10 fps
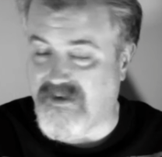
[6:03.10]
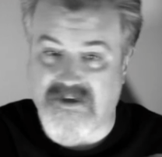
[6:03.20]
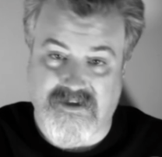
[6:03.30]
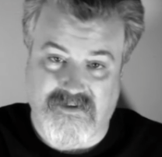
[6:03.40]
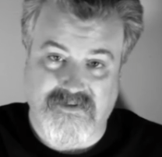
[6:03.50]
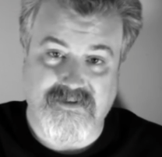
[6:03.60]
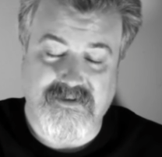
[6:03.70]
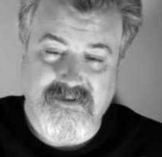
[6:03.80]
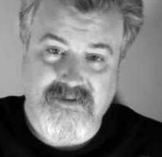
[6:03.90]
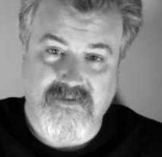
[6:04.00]

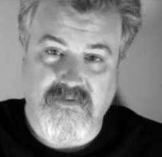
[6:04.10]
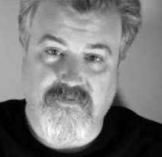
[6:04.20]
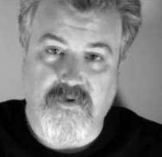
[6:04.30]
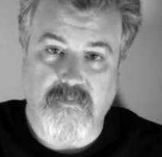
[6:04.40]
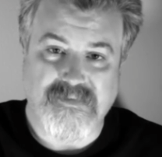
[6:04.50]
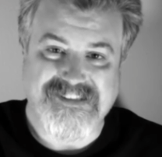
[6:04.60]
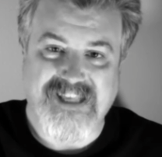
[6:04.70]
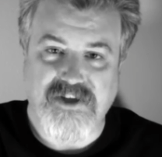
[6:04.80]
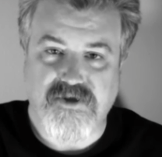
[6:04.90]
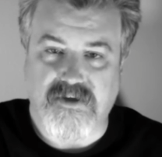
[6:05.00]
is from
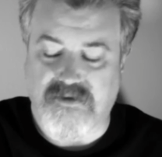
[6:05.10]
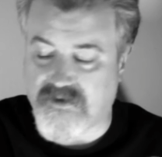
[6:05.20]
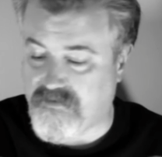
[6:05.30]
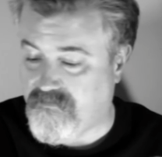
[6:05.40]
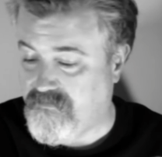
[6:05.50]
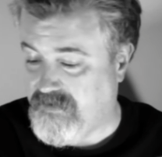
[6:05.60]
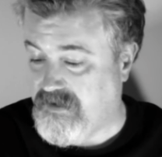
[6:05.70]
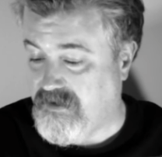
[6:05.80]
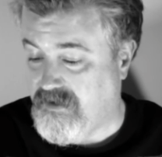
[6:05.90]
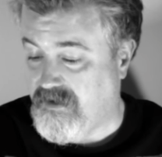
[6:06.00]
Legend,
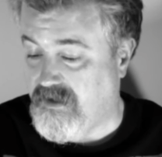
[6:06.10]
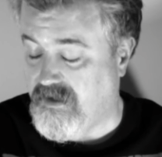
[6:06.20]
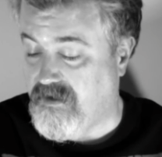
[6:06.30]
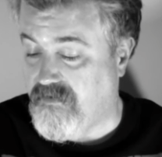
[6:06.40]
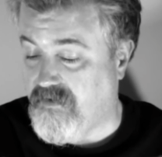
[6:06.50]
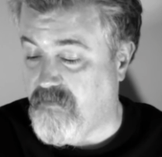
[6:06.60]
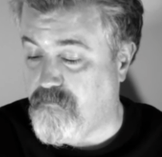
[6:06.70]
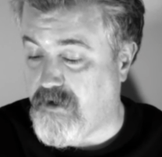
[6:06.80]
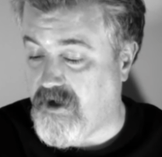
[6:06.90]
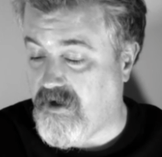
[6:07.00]
the
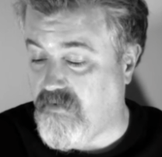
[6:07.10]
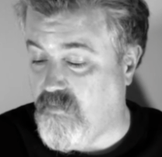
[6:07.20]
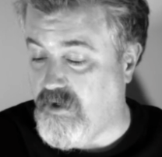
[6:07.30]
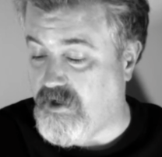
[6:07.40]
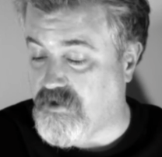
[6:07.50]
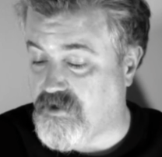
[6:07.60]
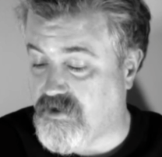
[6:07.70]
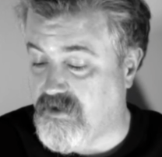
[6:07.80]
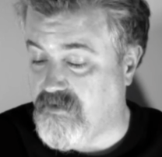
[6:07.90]
Bog Witch,